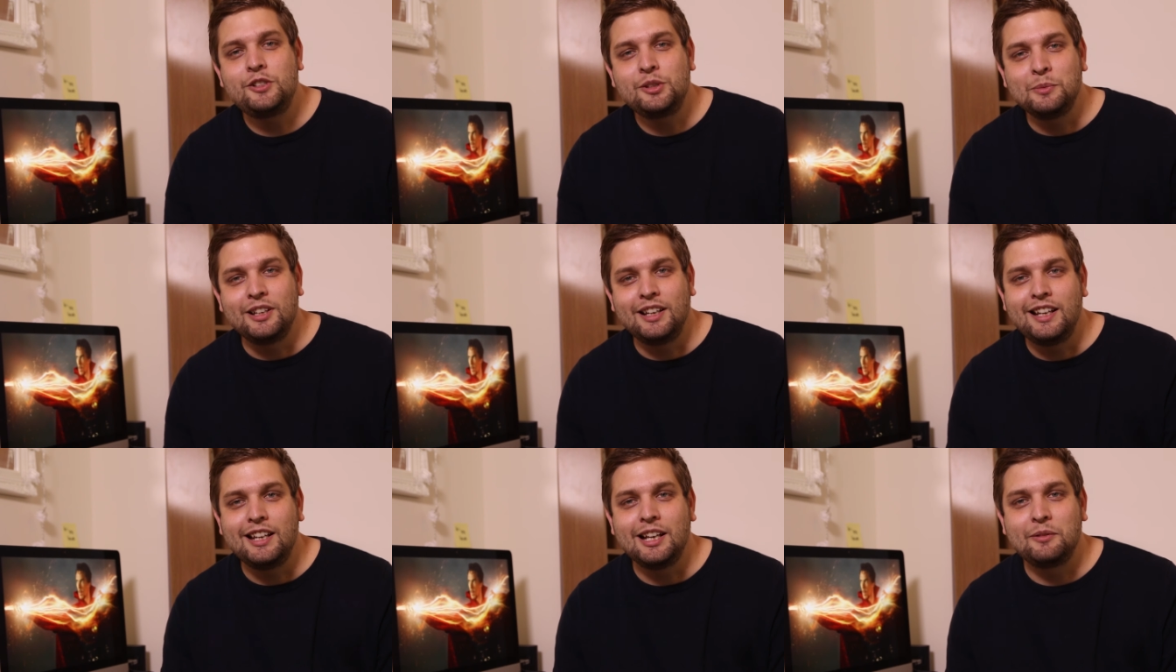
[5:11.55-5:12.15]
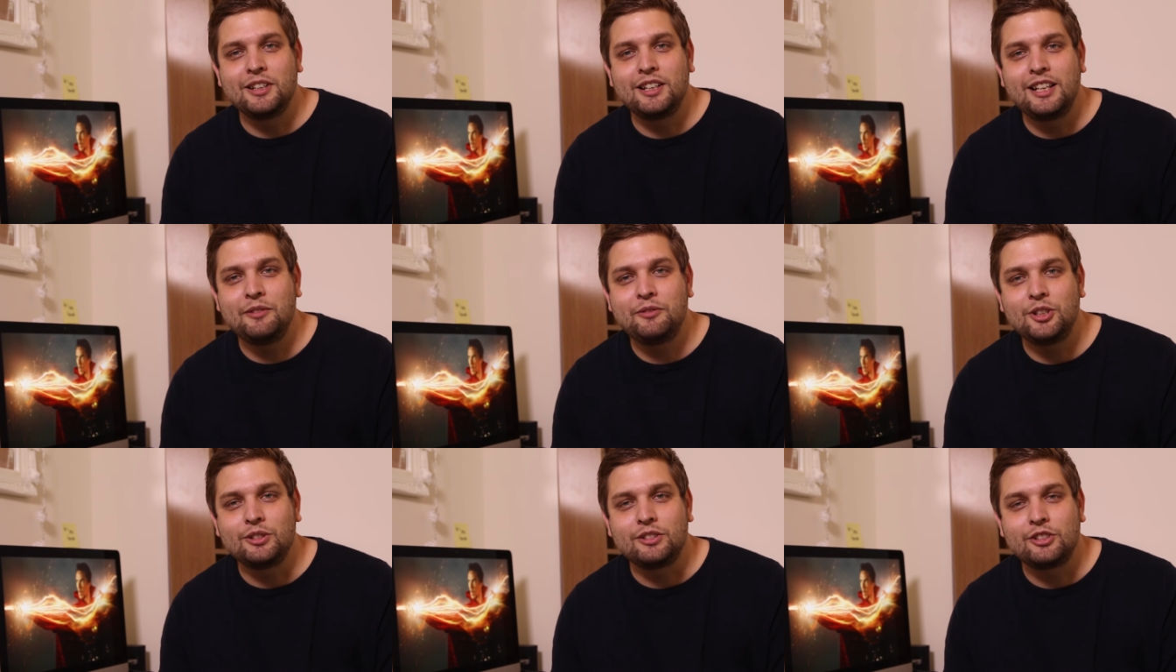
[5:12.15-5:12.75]
Ultimately, I'm going to
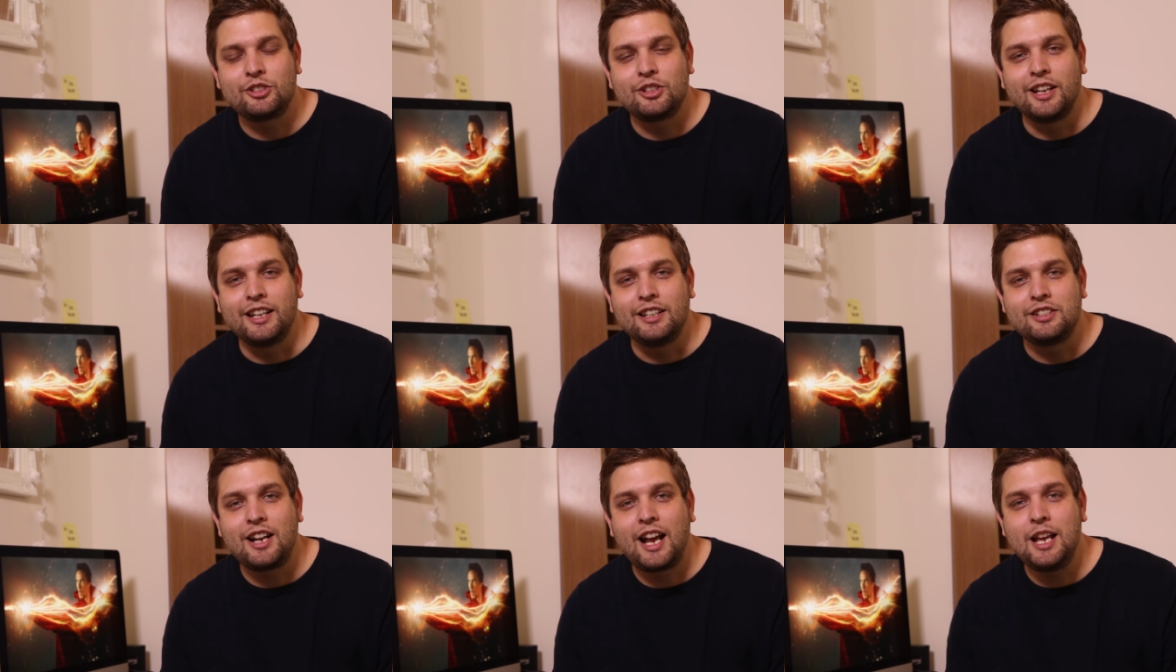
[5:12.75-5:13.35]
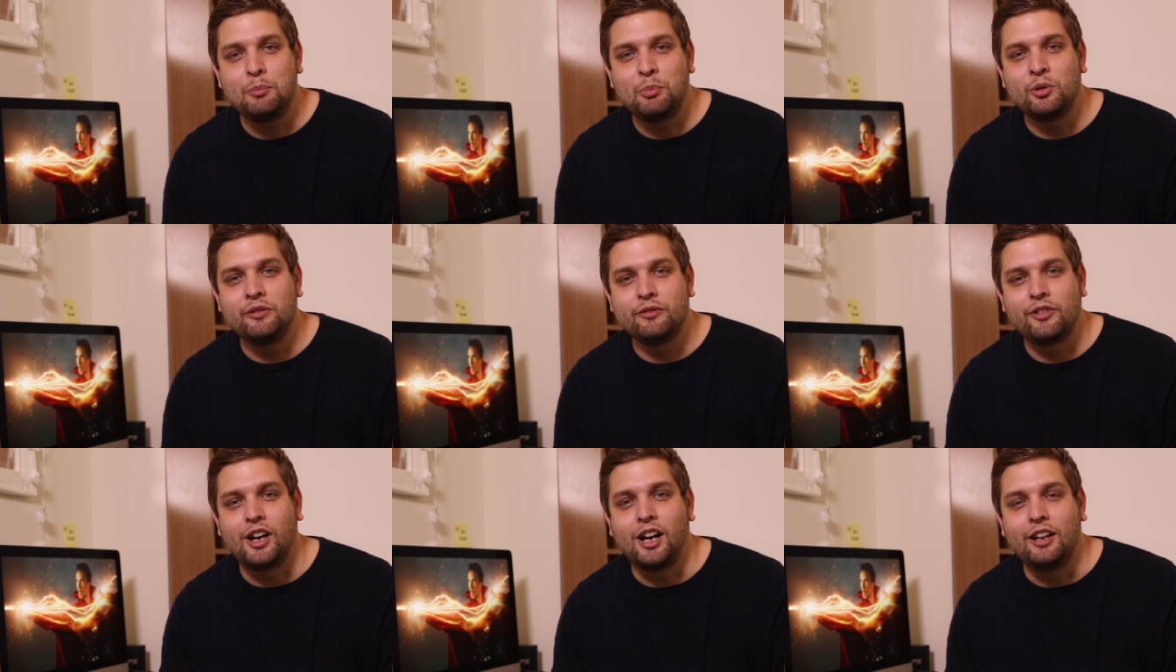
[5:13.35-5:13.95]
give Doctor Strange
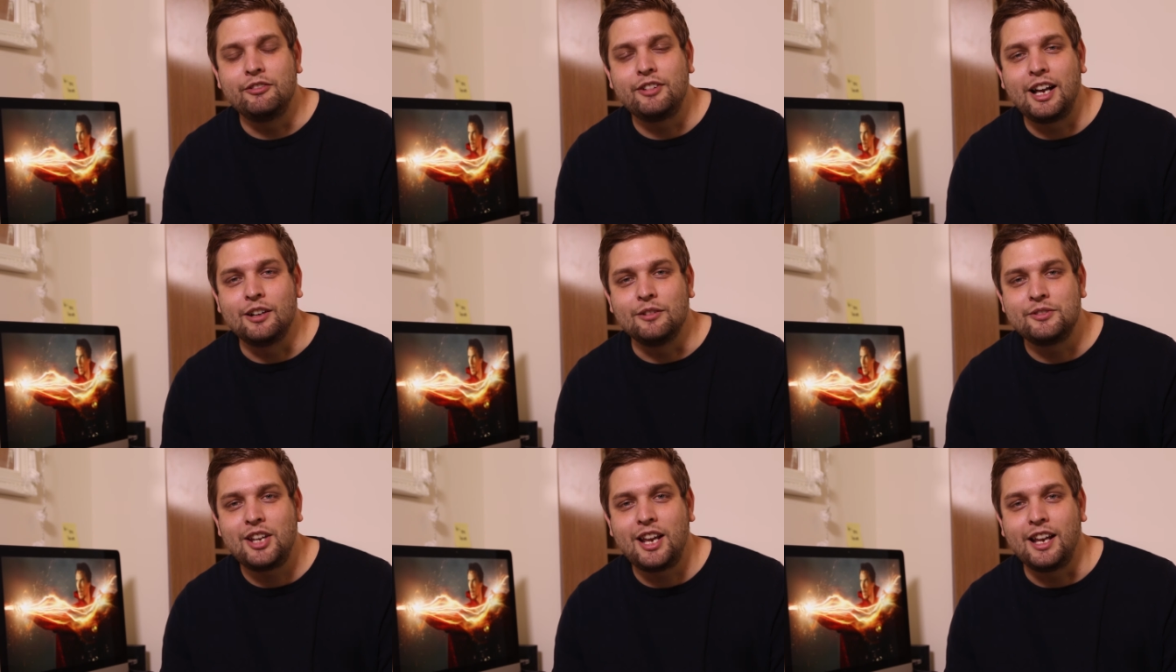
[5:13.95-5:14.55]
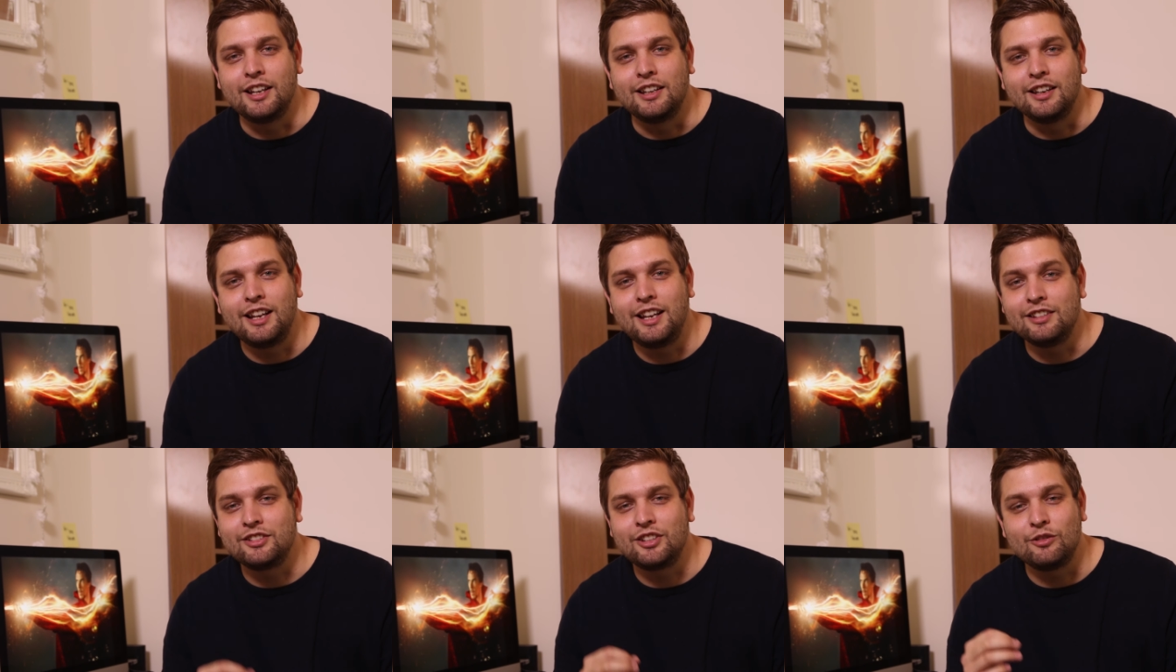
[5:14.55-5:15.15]
8.5 out of
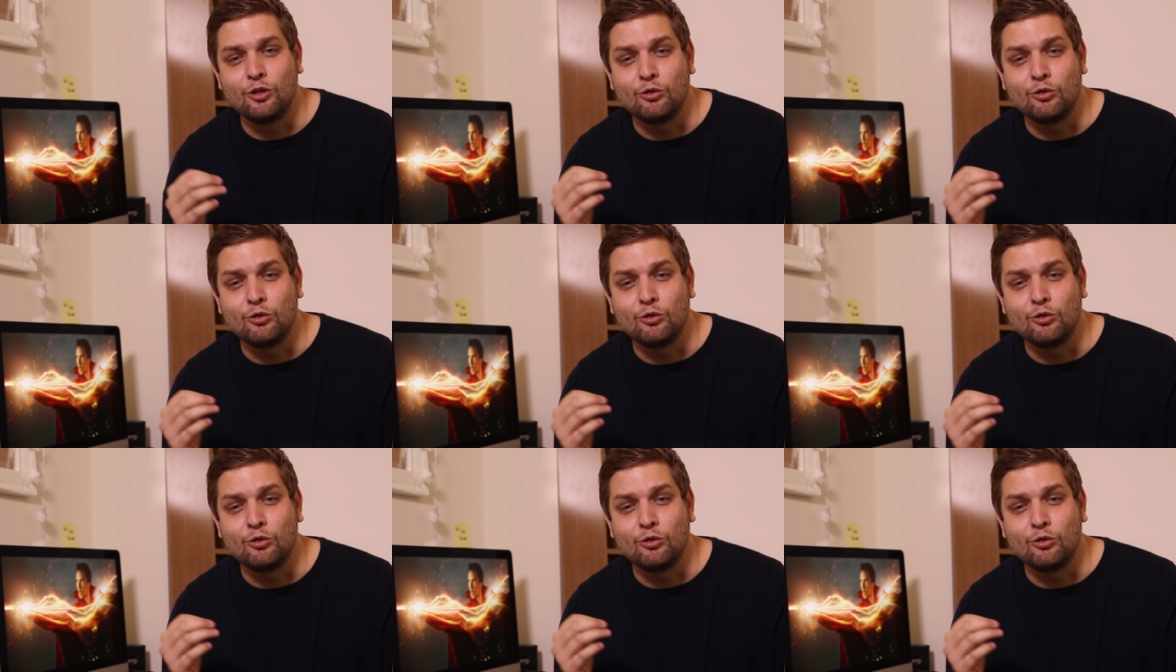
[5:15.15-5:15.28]
10. It's